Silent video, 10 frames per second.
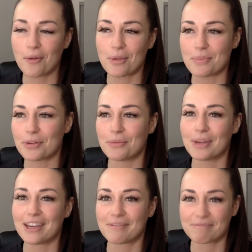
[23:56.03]
people
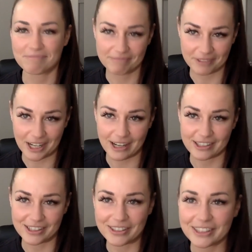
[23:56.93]
may
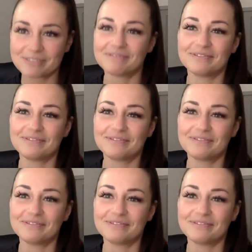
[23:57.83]
react to it.